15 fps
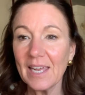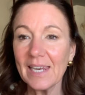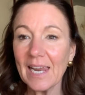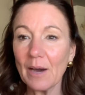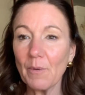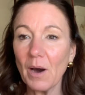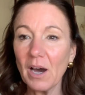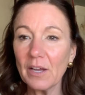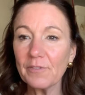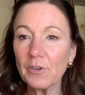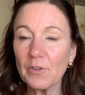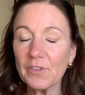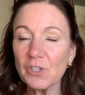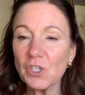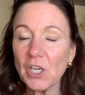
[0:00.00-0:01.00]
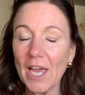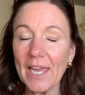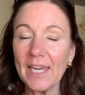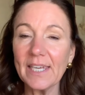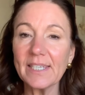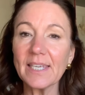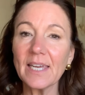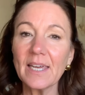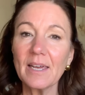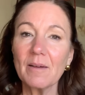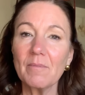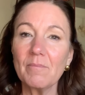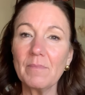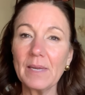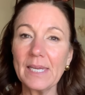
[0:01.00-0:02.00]
Now I've got the shade
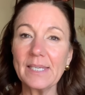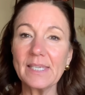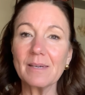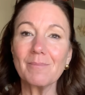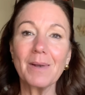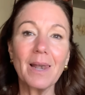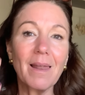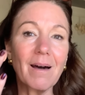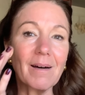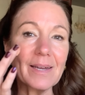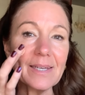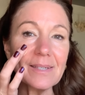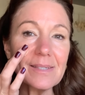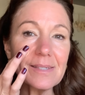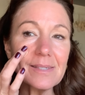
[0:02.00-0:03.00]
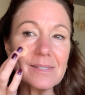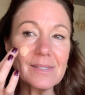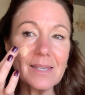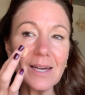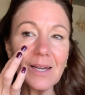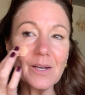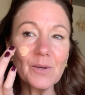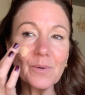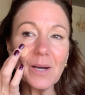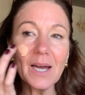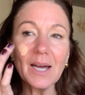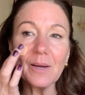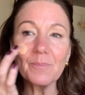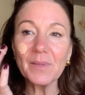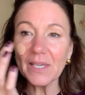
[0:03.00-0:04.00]
medium light, so
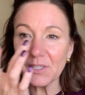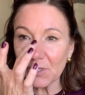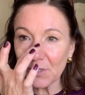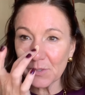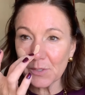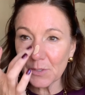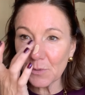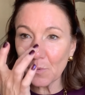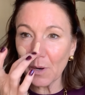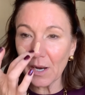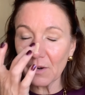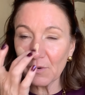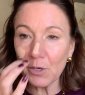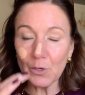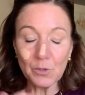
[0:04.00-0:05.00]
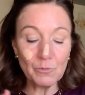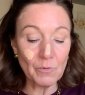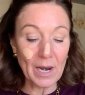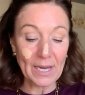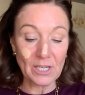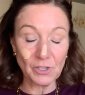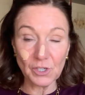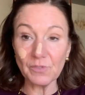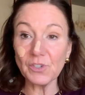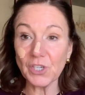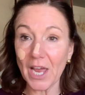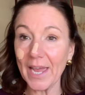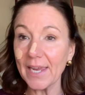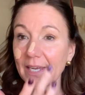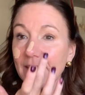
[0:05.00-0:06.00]
they do quite a good range of
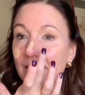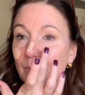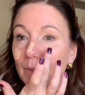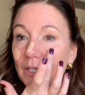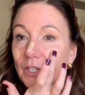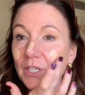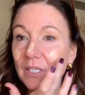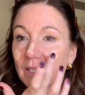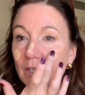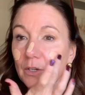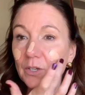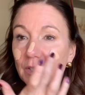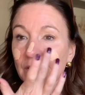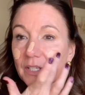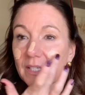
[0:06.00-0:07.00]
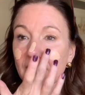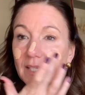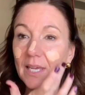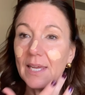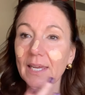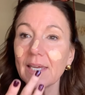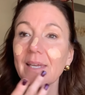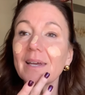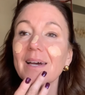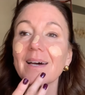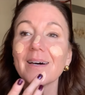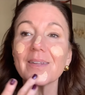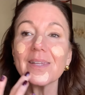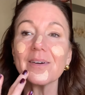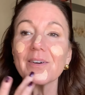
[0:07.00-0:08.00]
shades, which is good to see
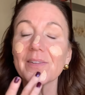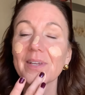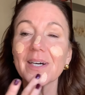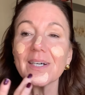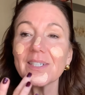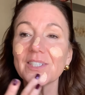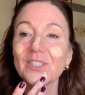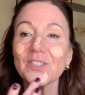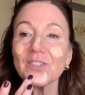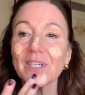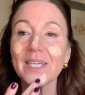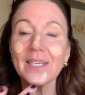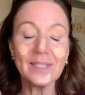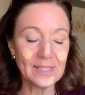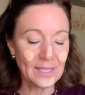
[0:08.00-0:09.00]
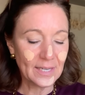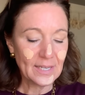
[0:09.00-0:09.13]
out there on the high street.